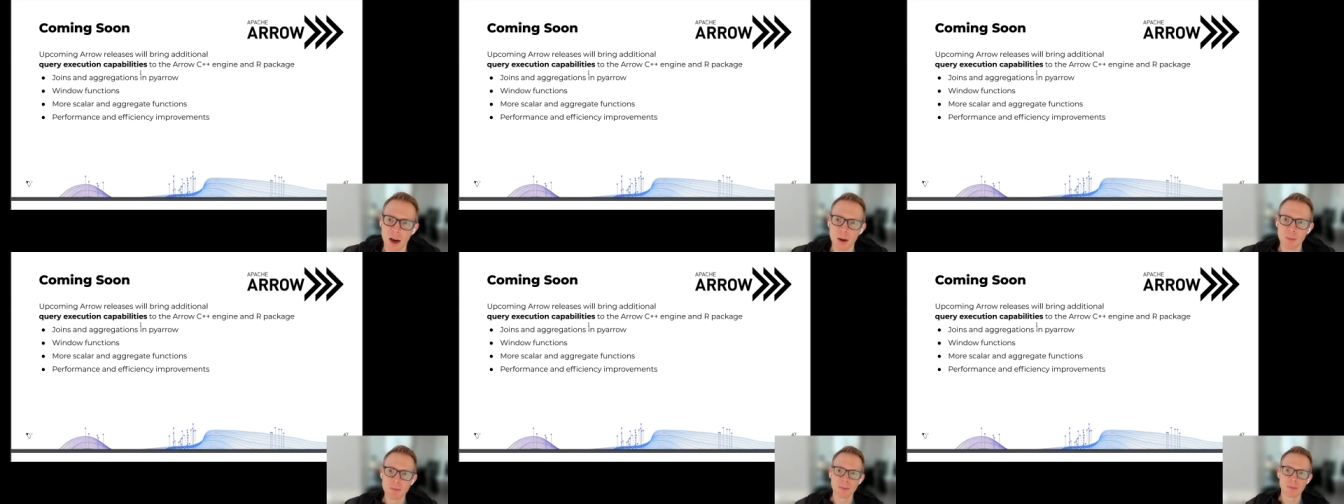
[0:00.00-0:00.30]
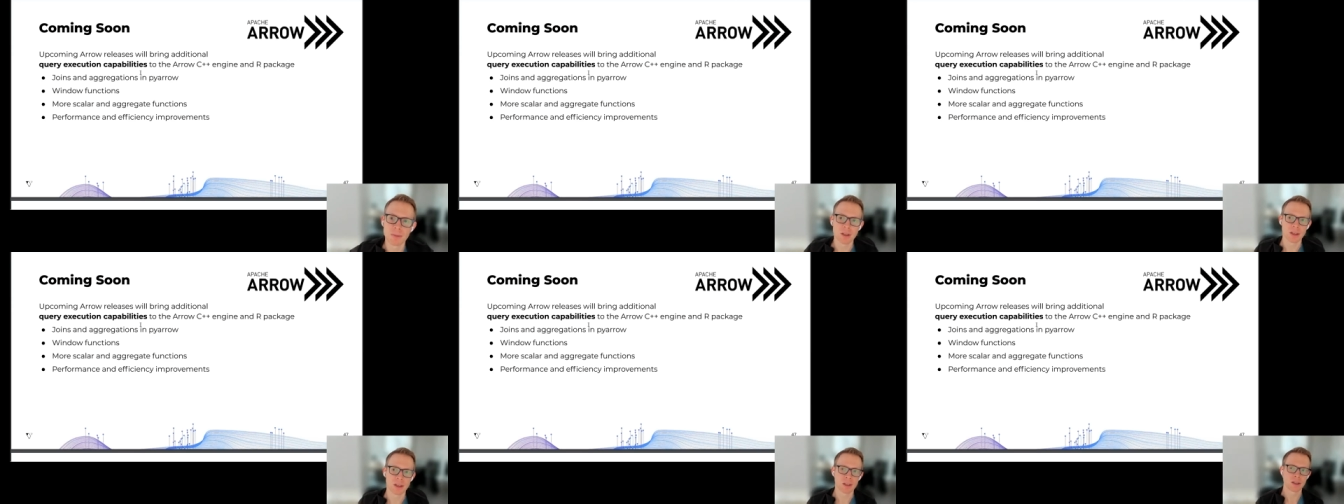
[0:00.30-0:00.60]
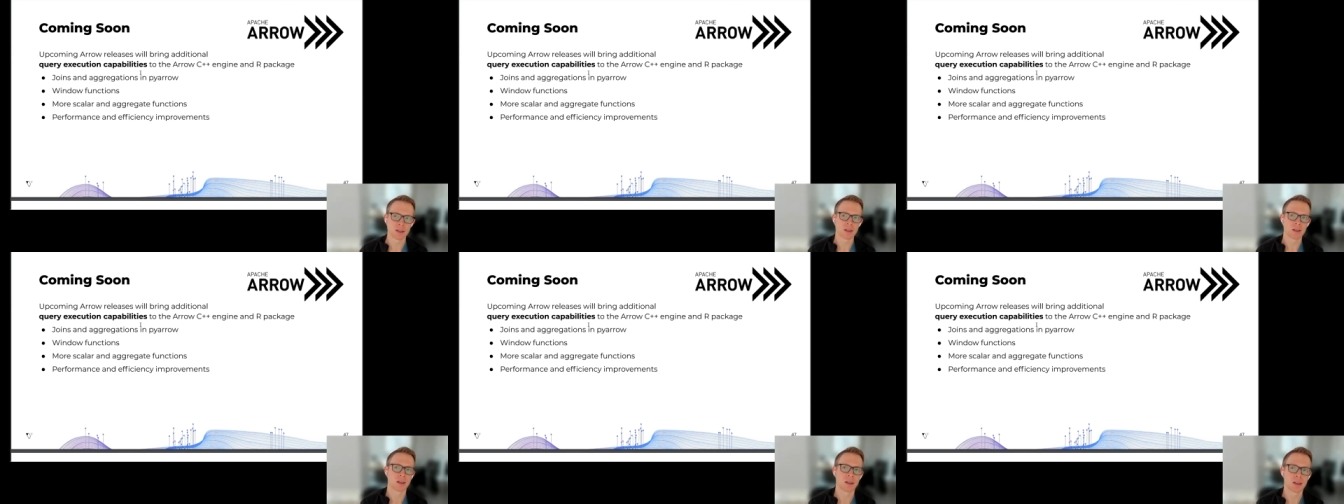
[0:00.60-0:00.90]
up
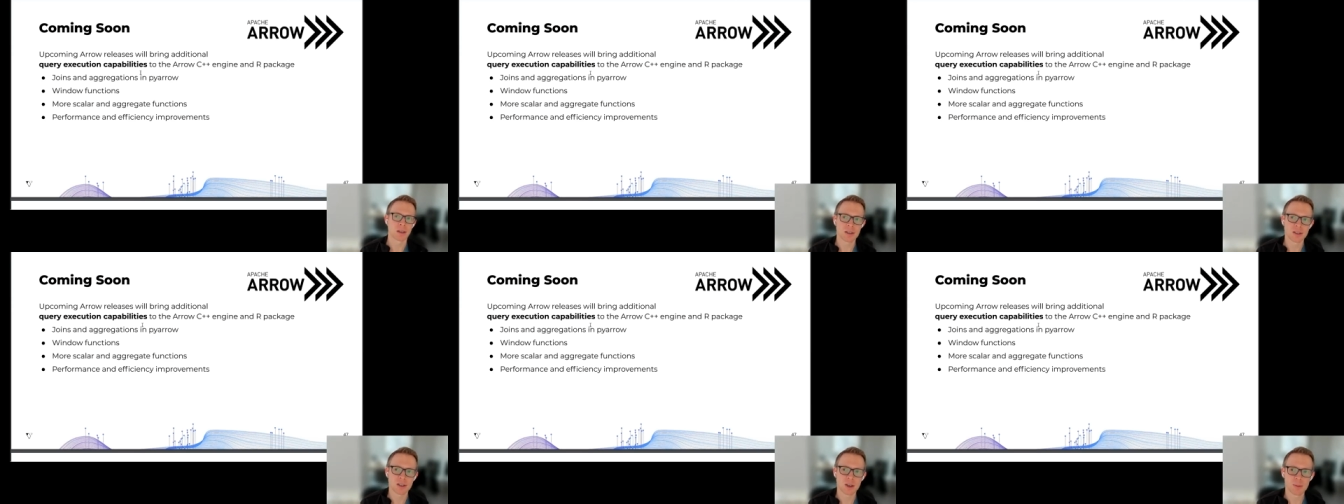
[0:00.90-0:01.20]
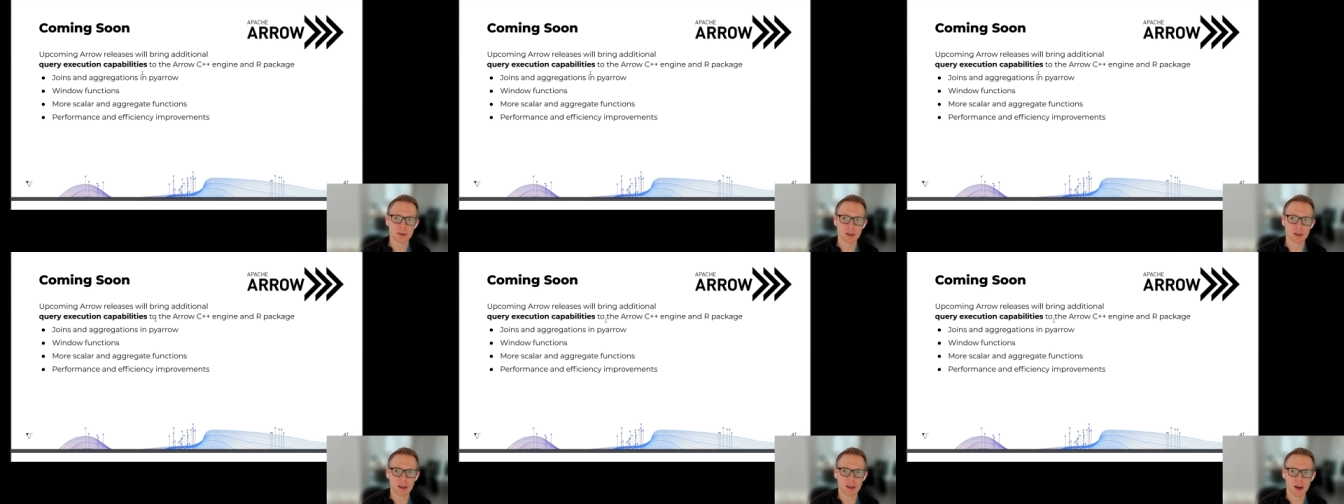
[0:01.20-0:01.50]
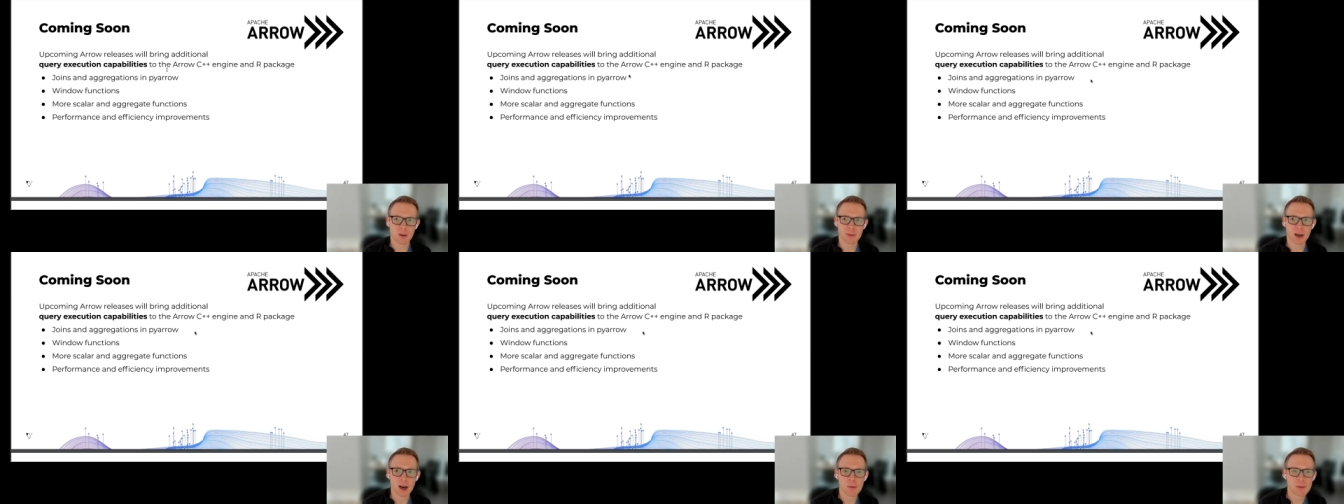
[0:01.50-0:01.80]
in some
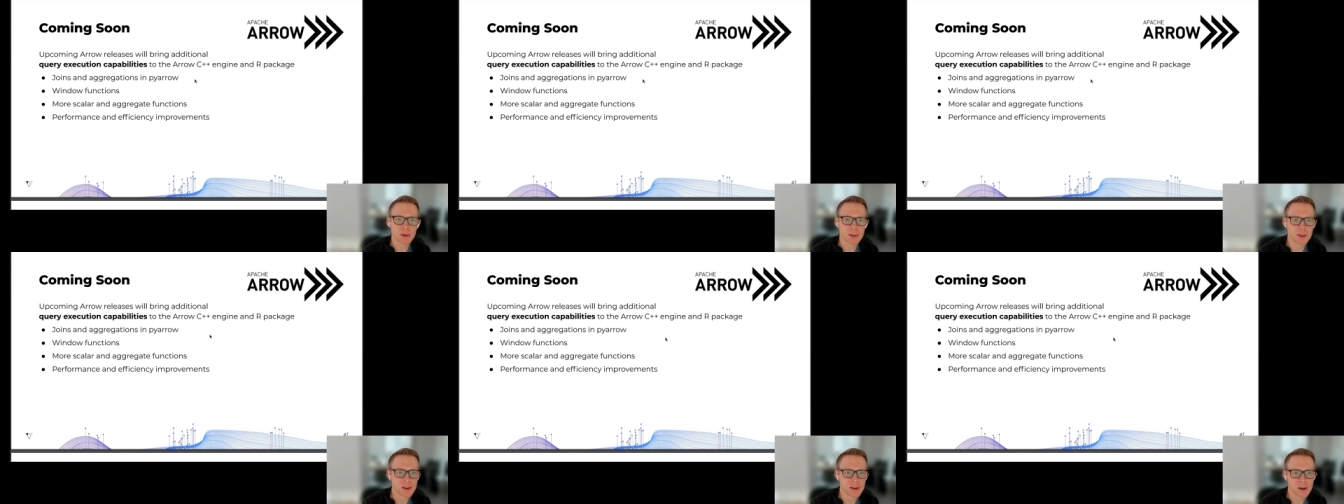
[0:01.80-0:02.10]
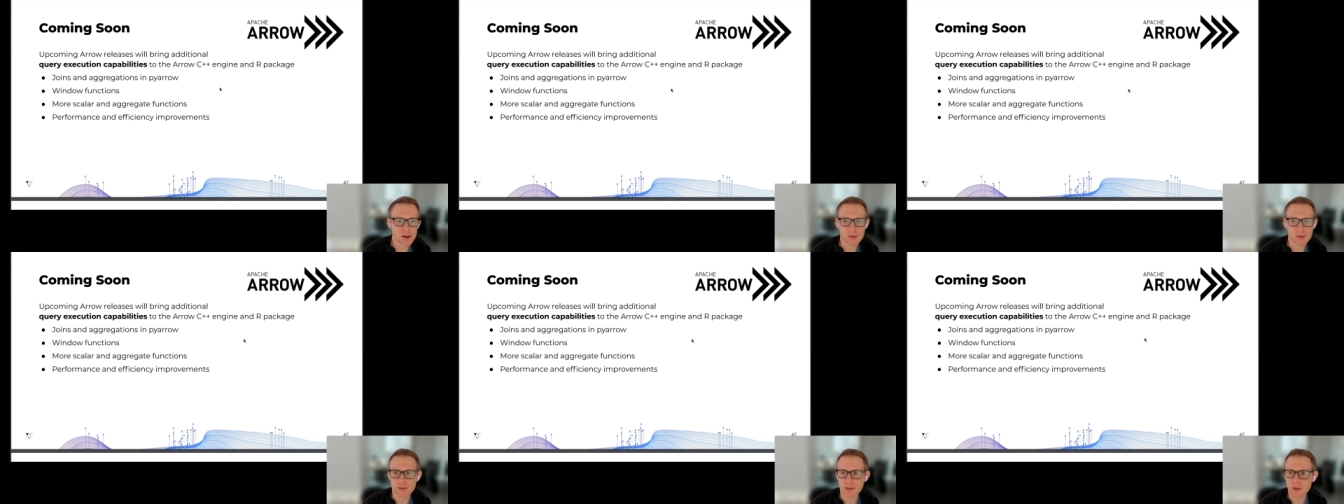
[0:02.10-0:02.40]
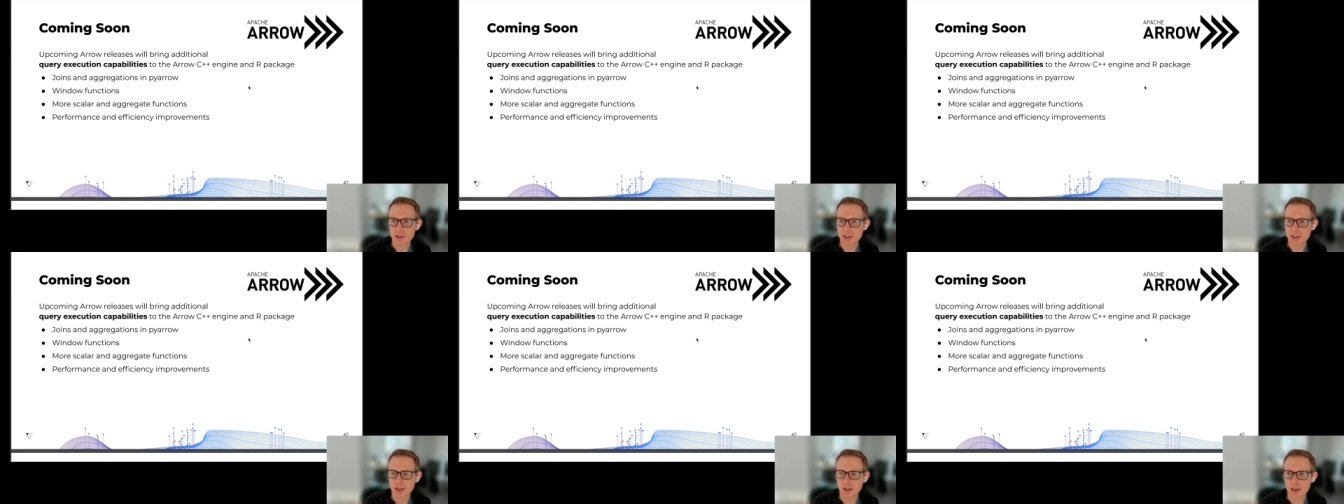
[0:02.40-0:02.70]
coming up in the near
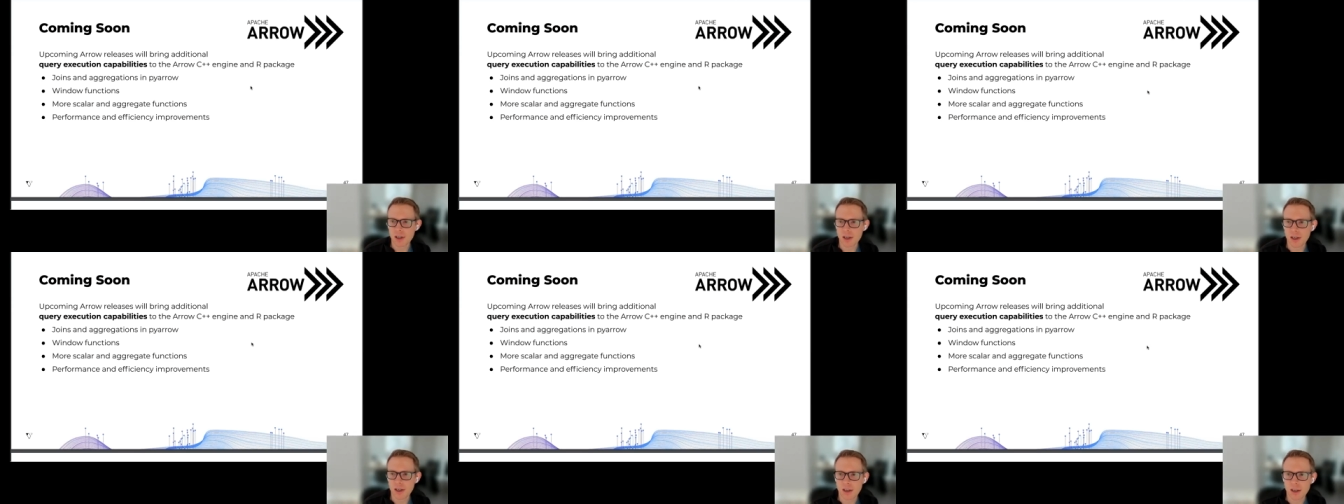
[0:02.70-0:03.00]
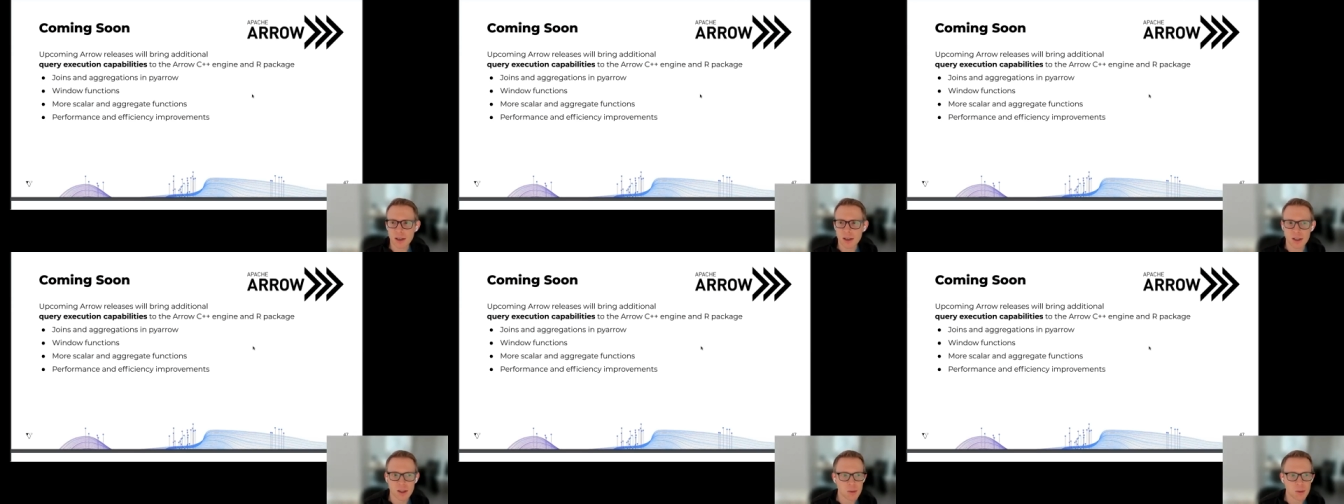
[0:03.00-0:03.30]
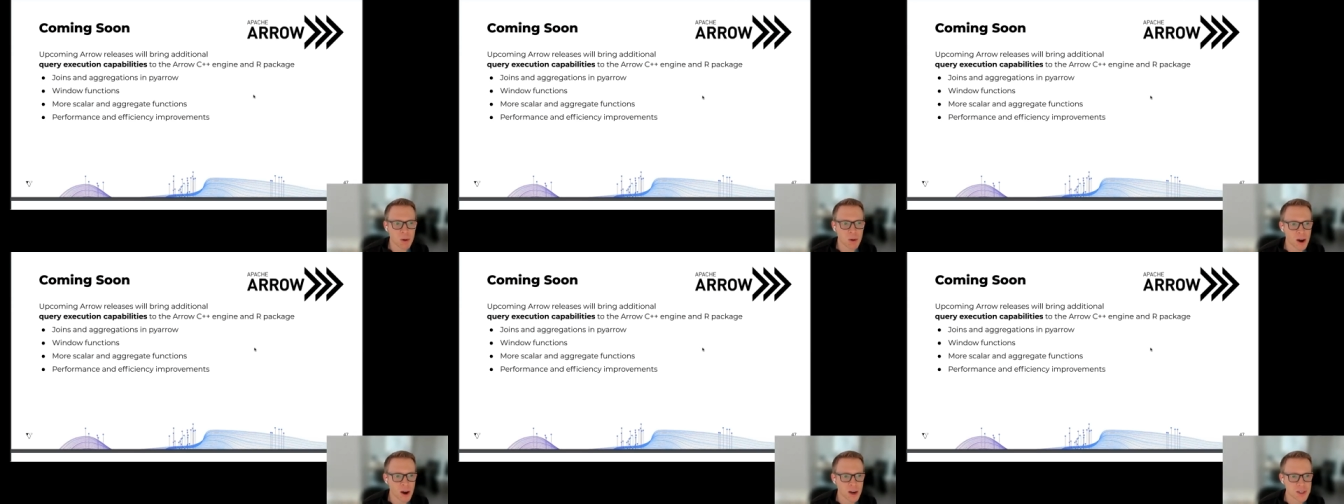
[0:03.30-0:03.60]
future in the
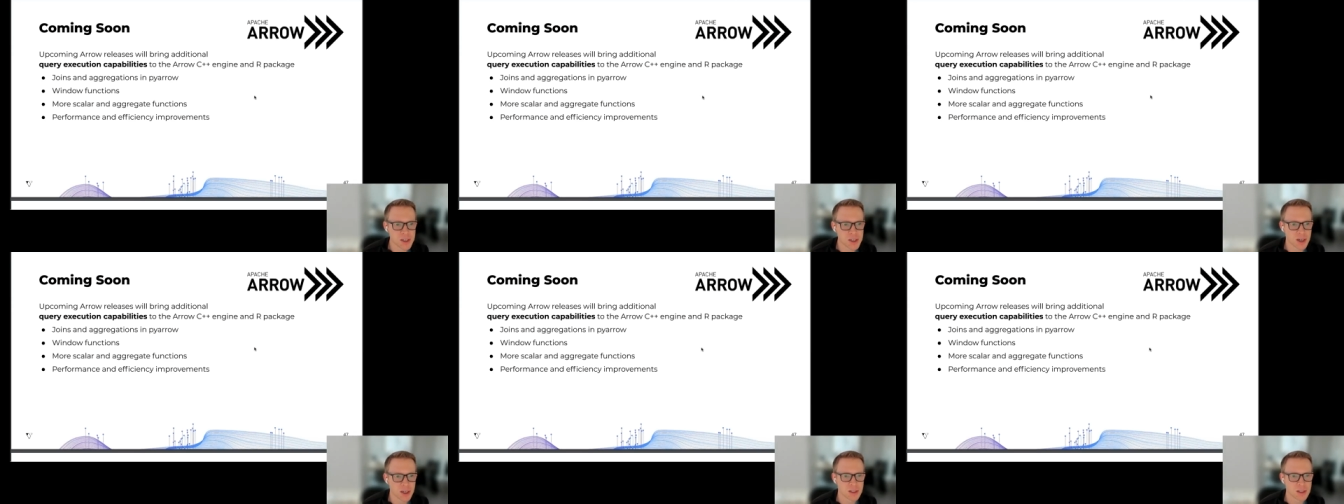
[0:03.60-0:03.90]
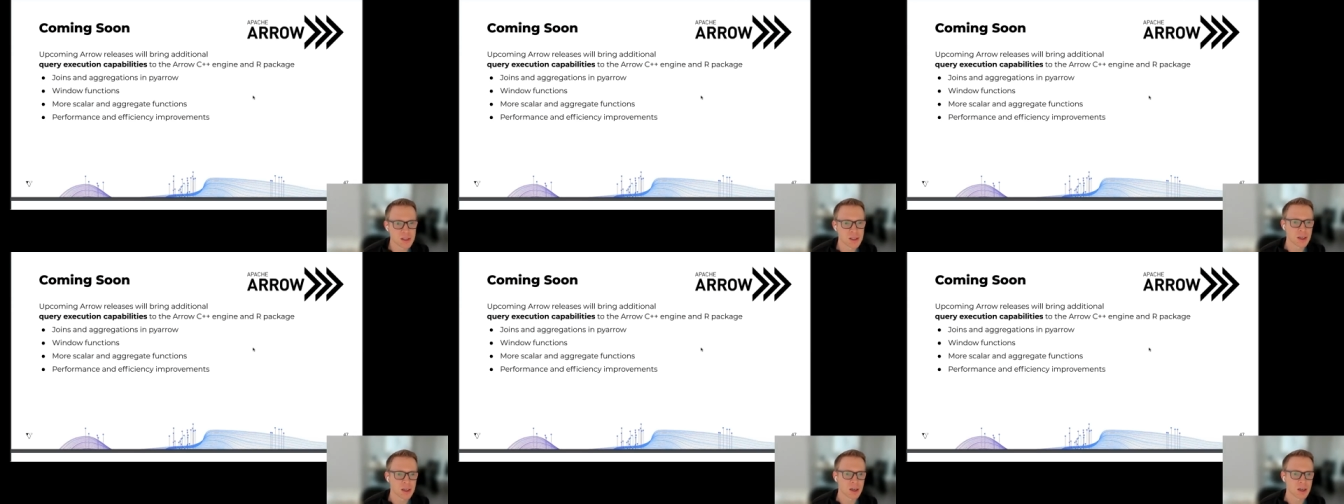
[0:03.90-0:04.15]
project.